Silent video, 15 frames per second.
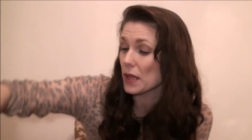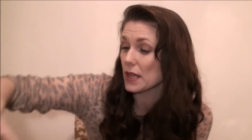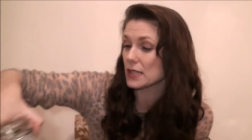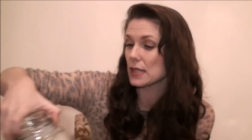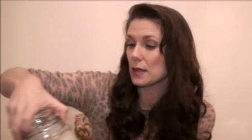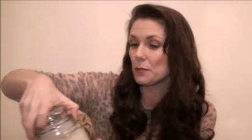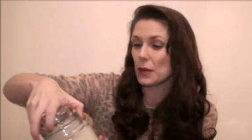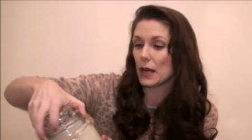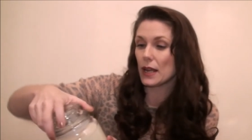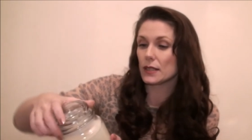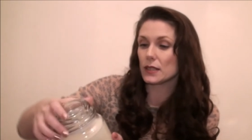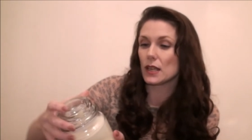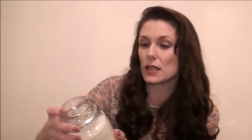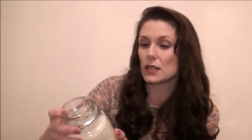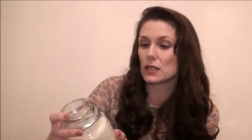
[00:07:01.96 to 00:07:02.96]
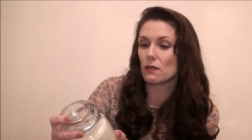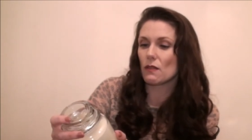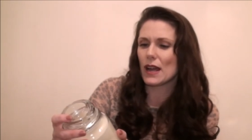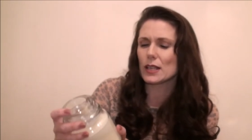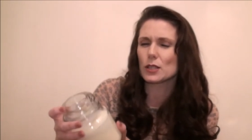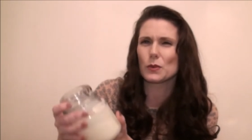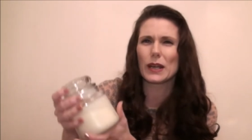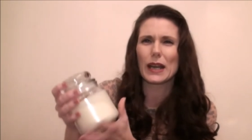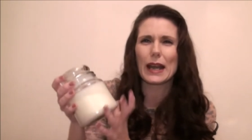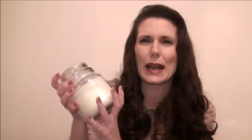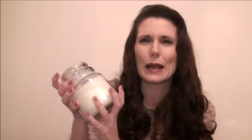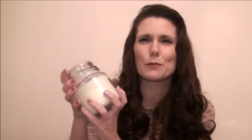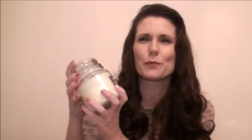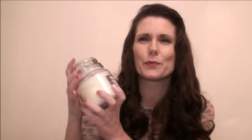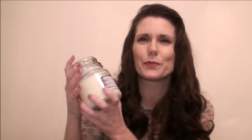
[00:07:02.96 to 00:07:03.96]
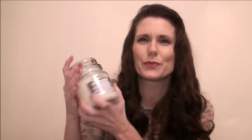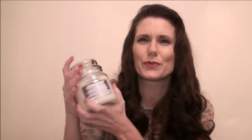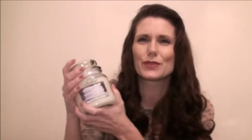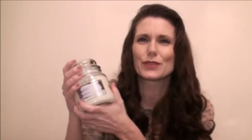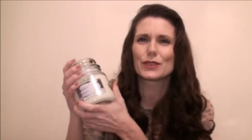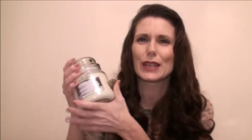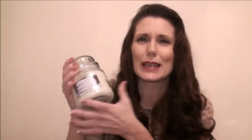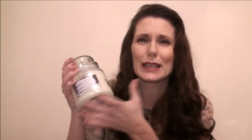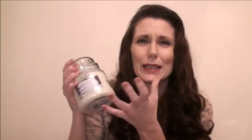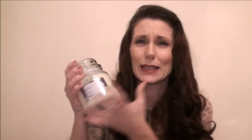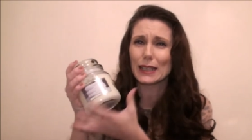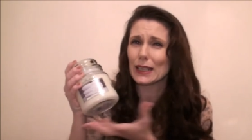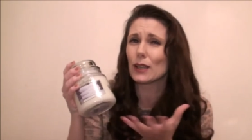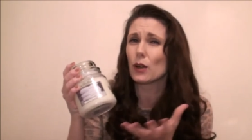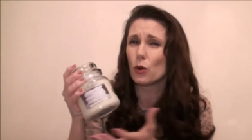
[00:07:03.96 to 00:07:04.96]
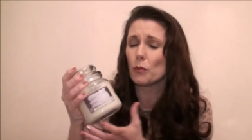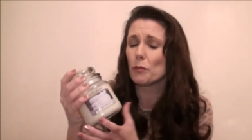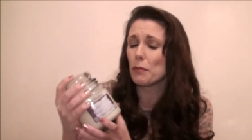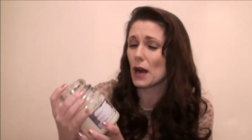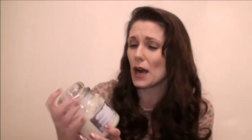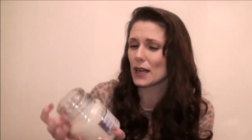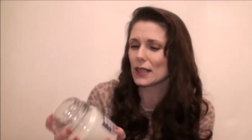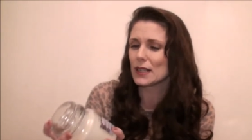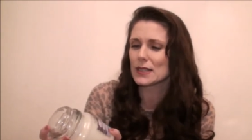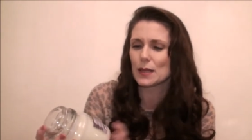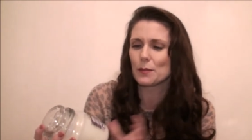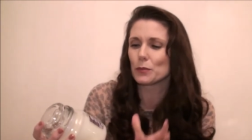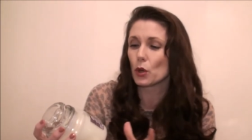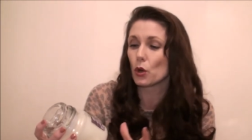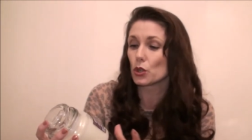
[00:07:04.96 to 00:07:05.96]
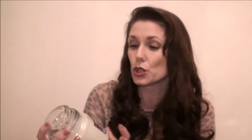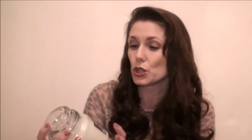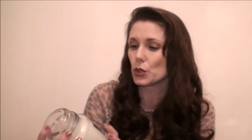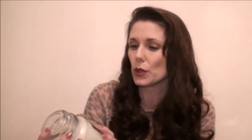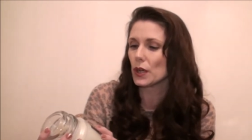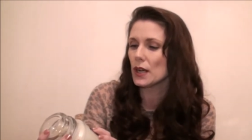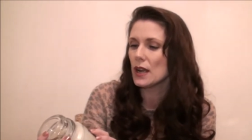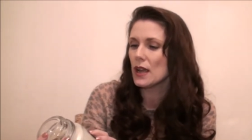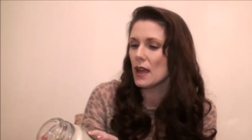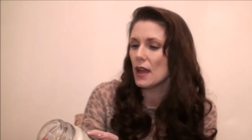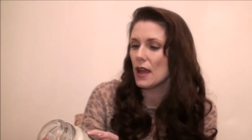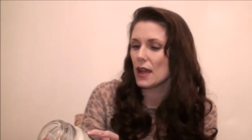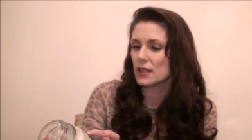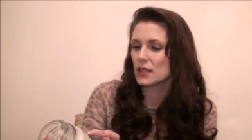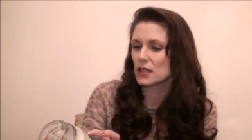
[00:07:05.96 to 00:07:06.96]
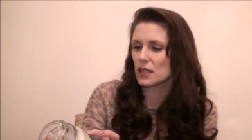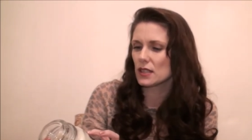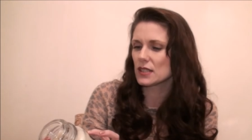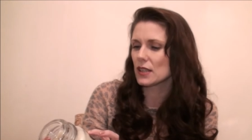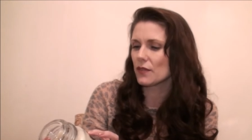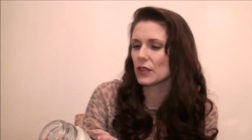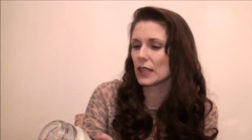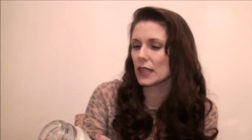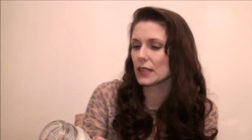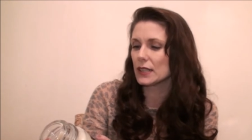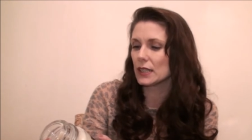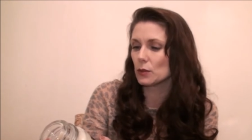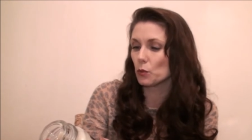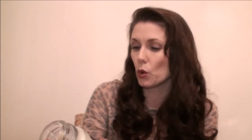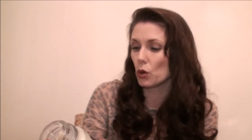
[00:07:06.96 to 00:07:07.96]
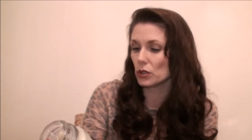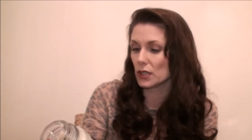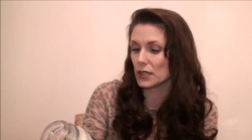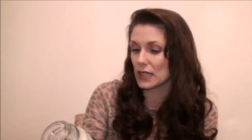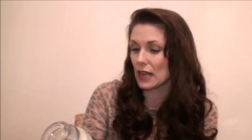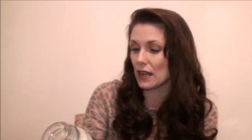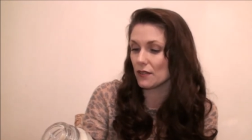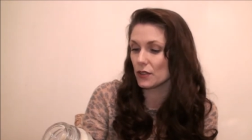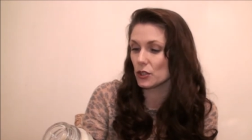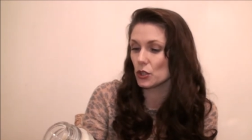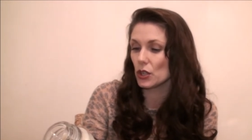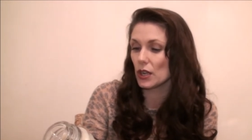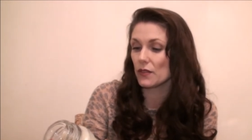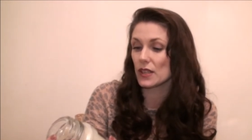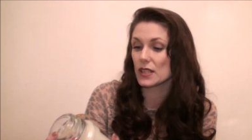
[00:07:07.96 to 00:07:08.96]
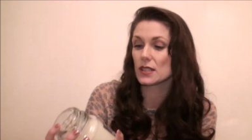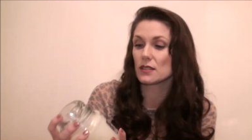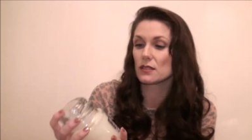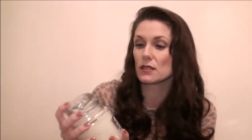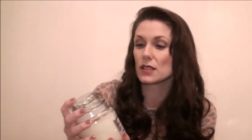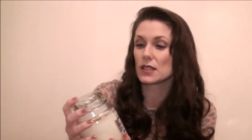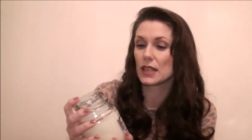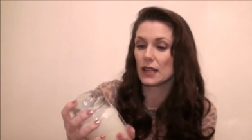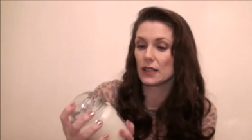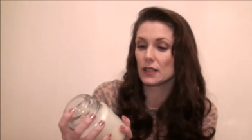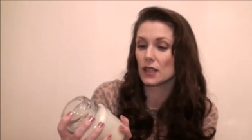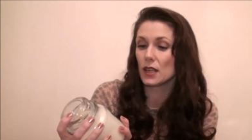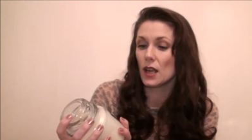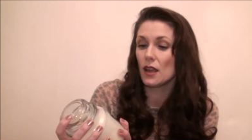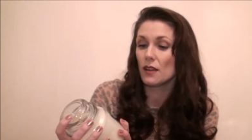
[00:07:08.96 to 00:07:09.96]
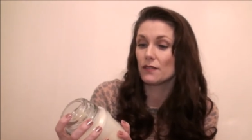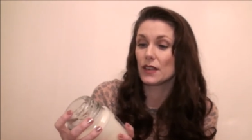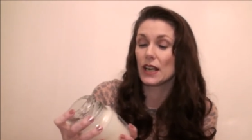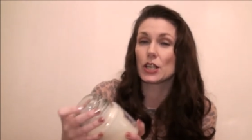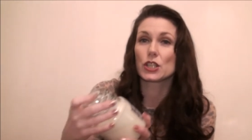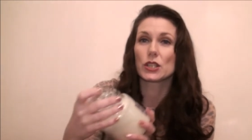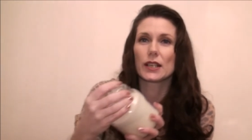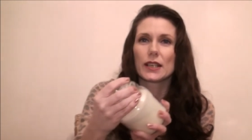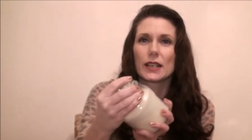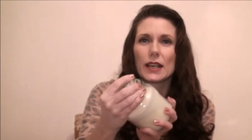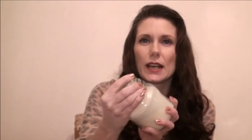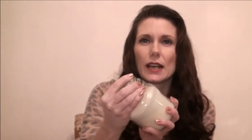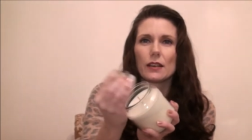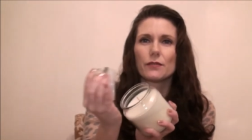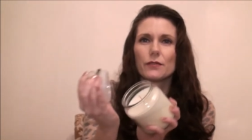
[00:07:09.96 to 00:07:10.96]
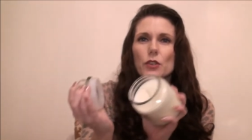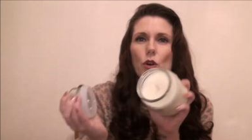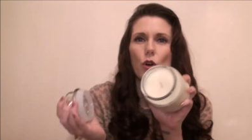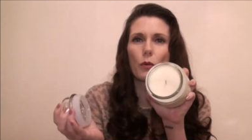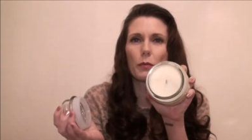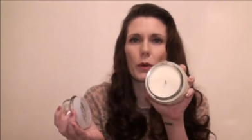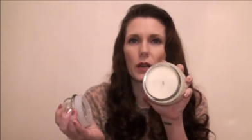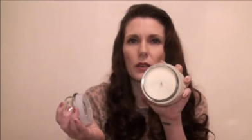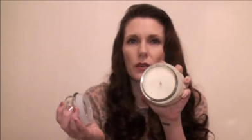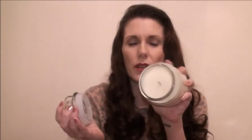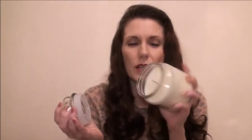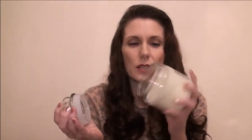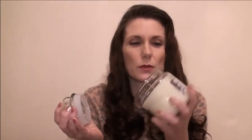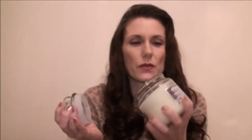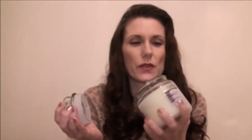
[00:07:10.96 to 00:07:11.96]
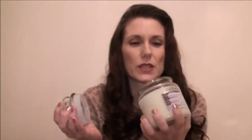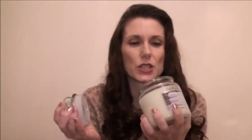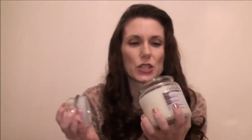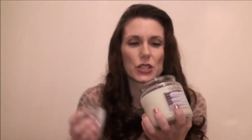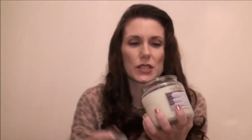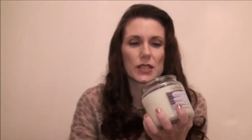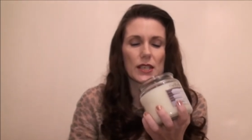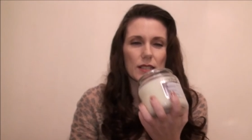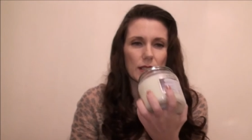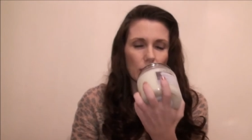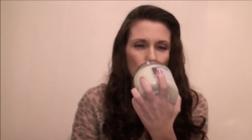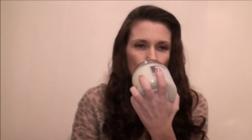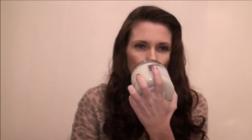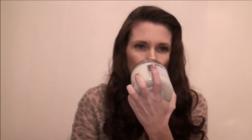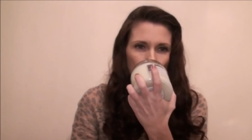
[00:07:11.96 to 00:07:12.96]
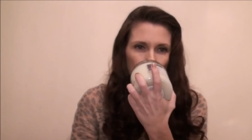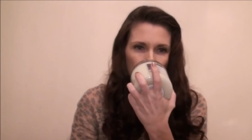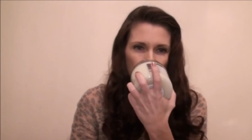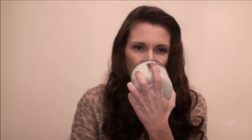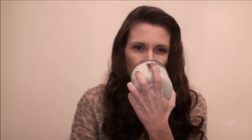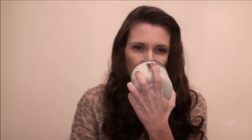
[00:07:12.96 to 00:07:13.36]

that same brand as the last one and I'm thinking Home Bargains, I'm not sure. It's the 719 Walnut Avenue and this is in the scent Fresh Linen and I've not burned this one, this is just a single wick.